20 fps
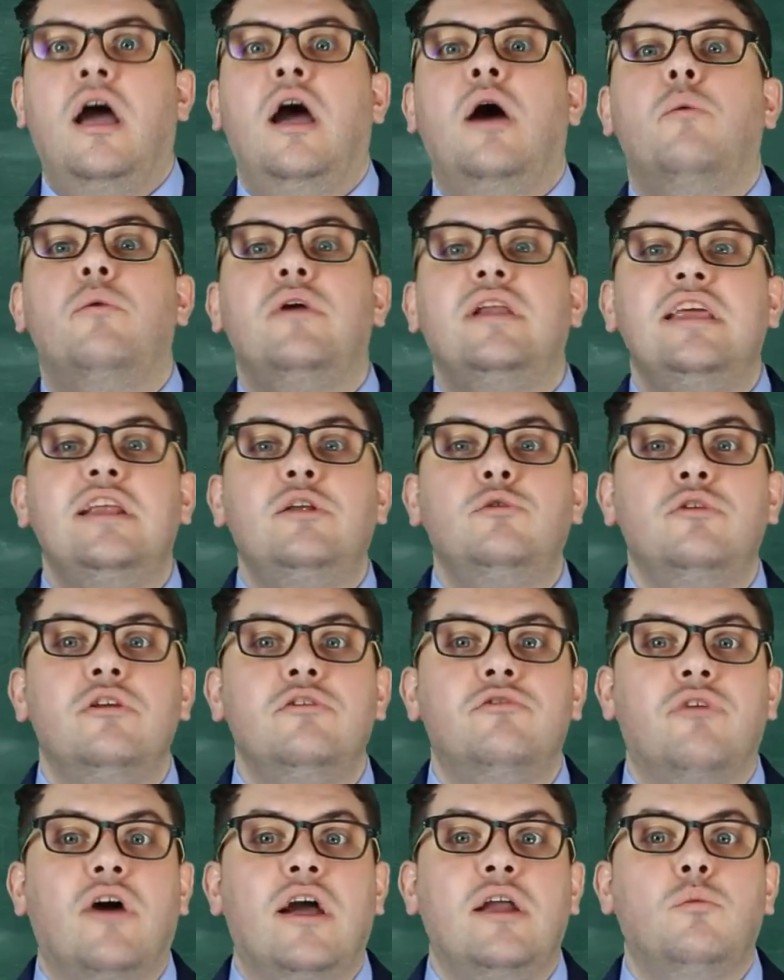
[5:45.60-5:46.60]
We need to
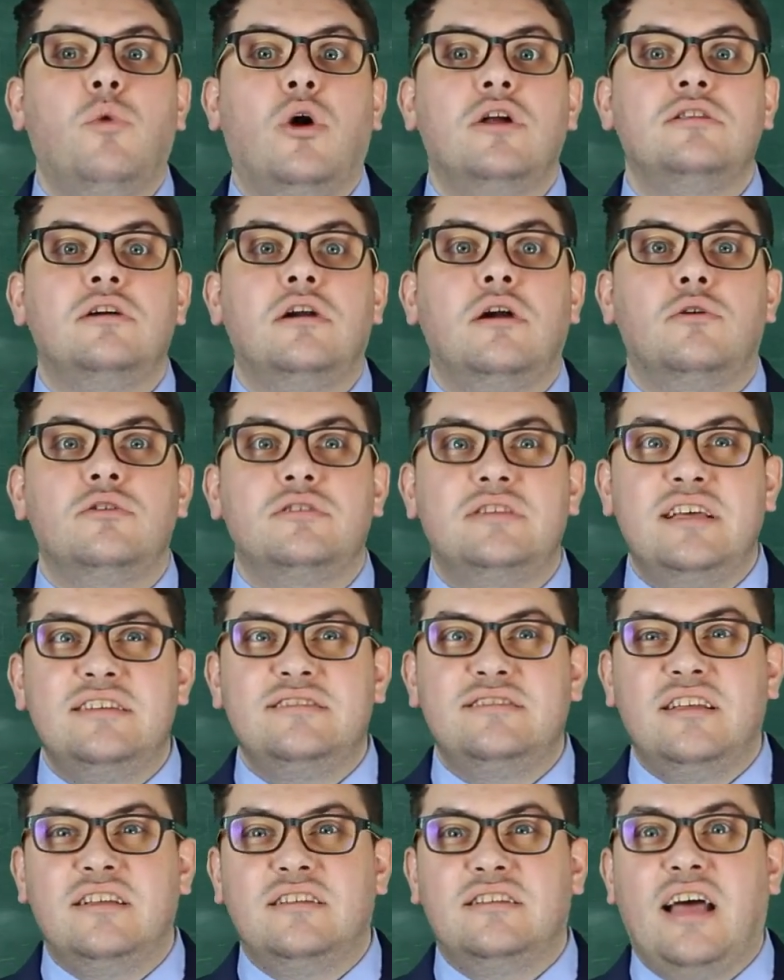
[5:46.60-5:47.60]
define what are our
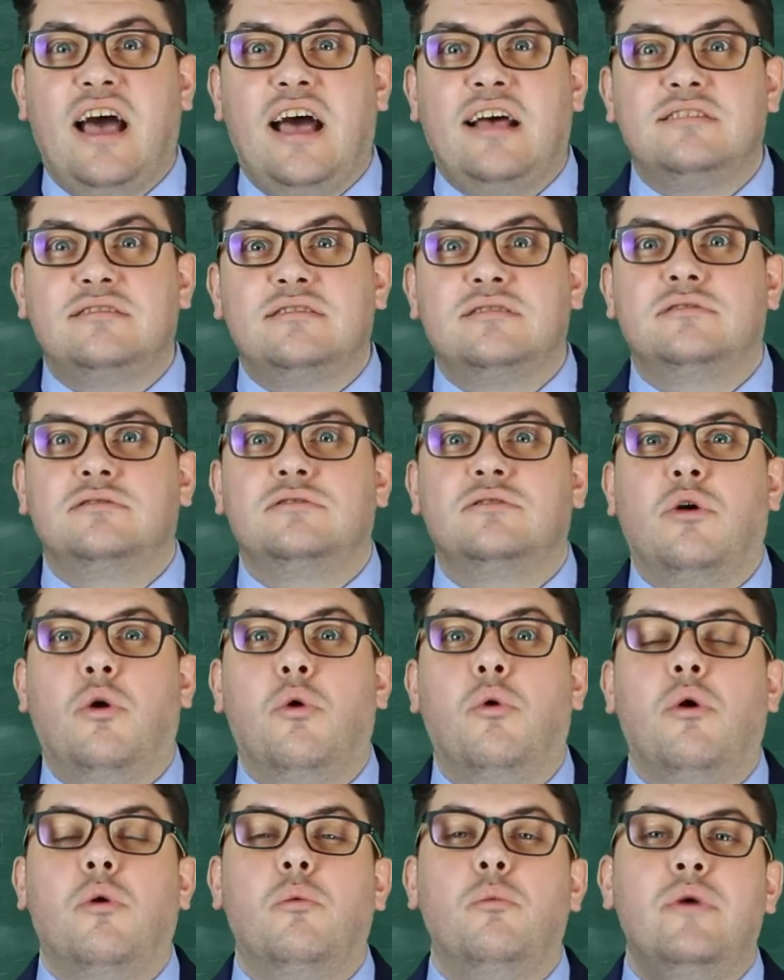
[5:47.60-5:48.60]
testing tasks,
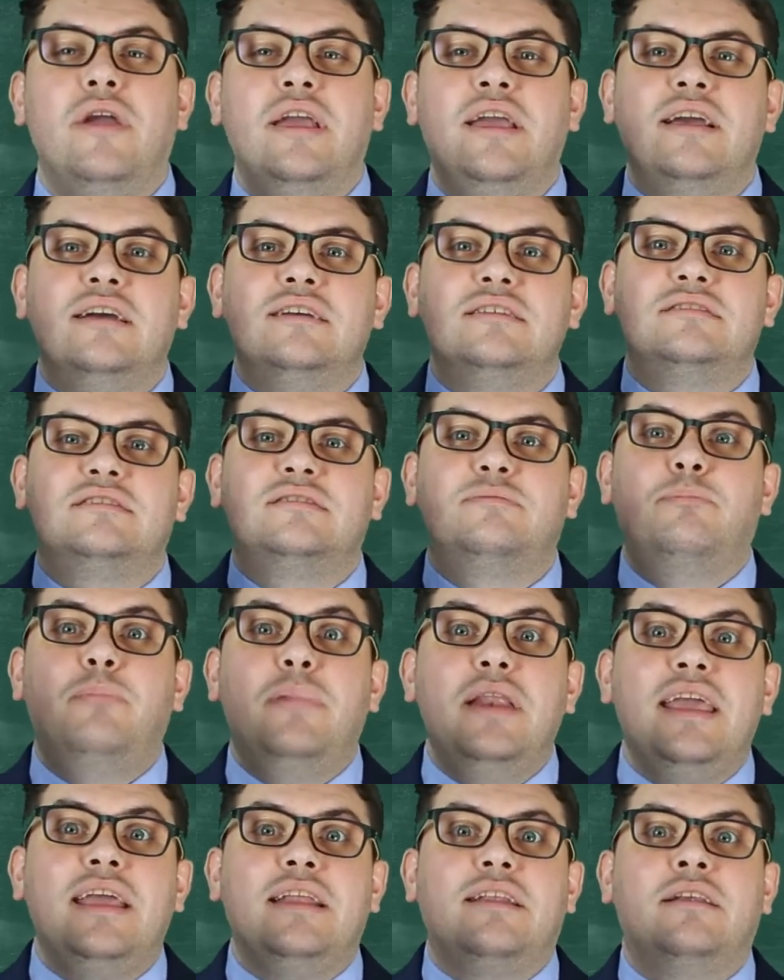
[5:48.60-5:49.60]
so we
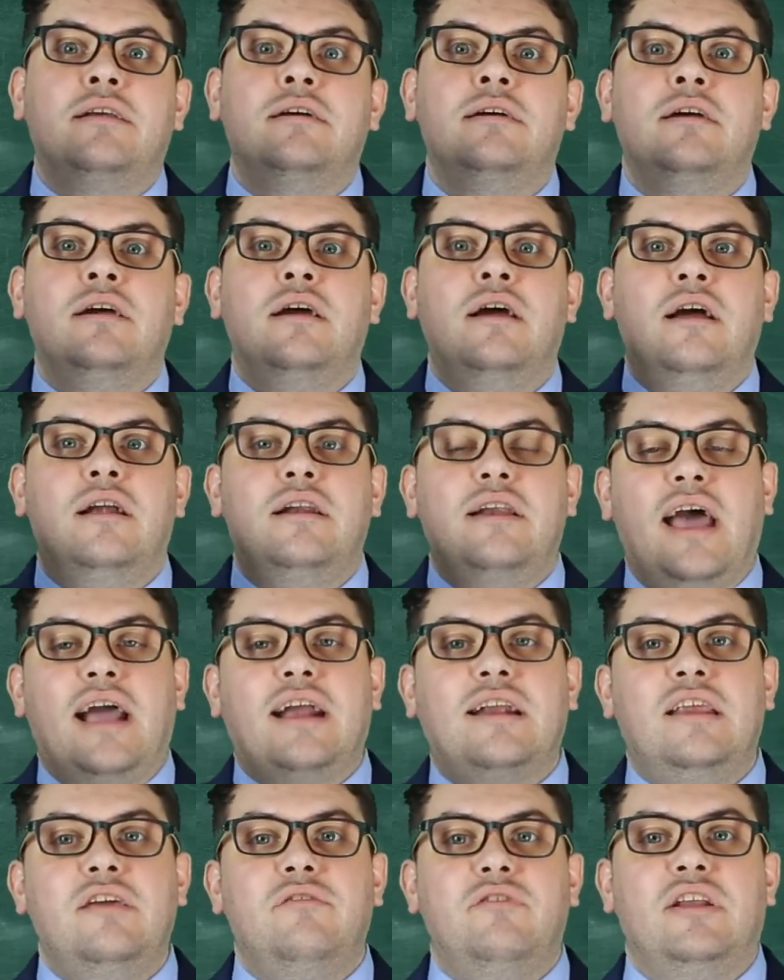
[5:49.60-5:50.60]
split the
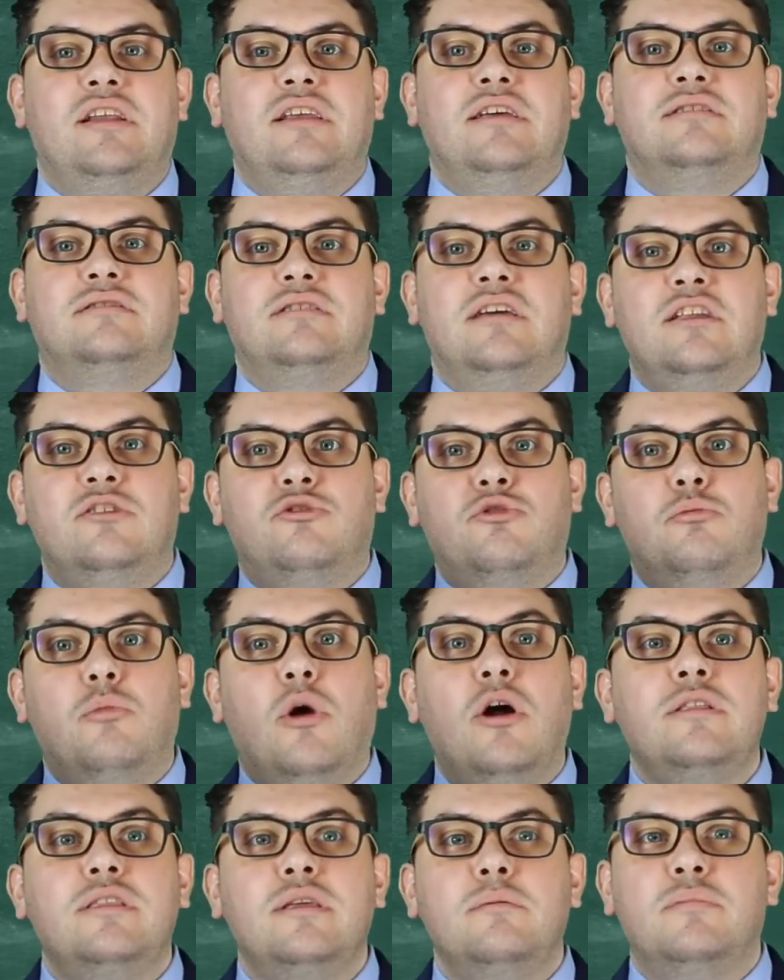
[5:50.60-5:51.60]
activities into
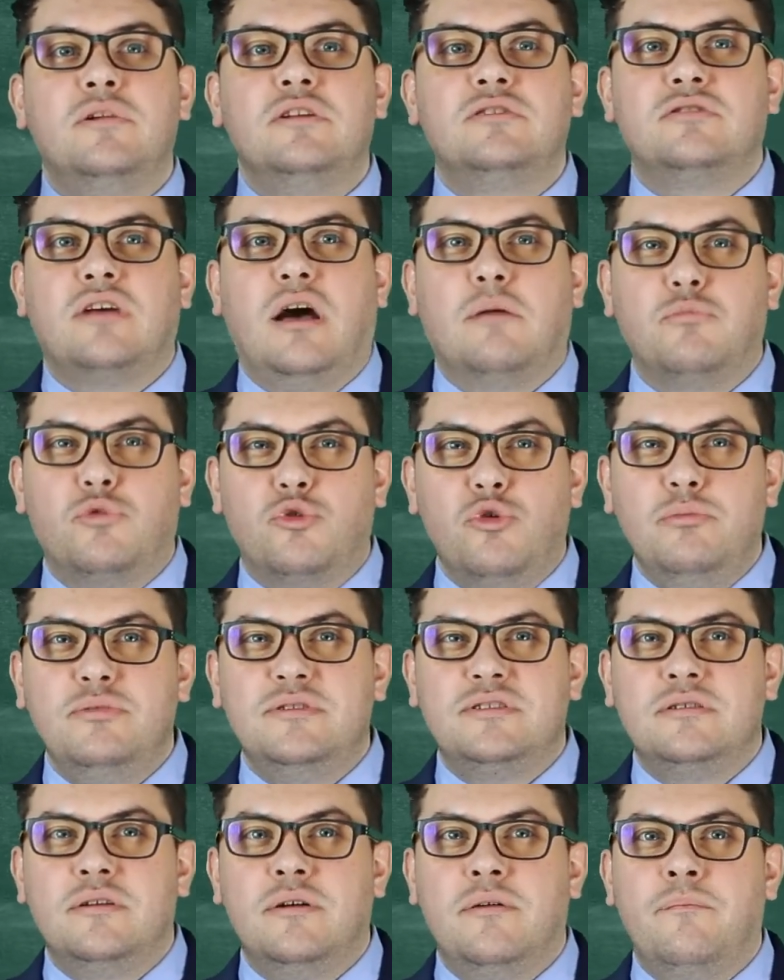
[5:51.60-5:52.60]
multiple
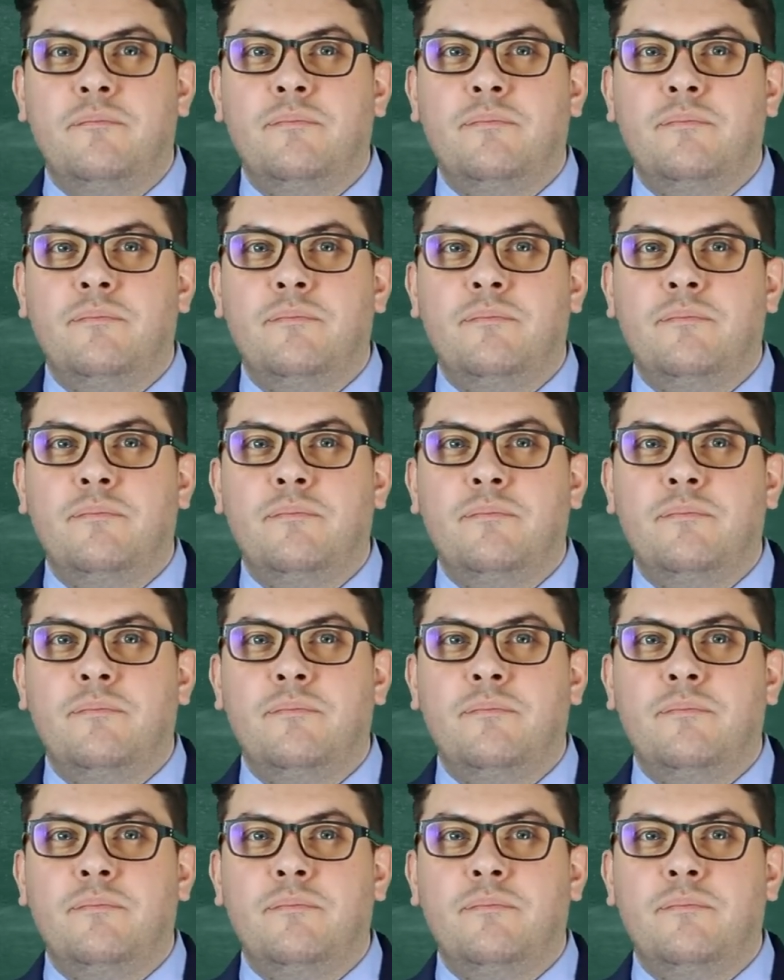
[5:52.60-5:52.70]
subgroups.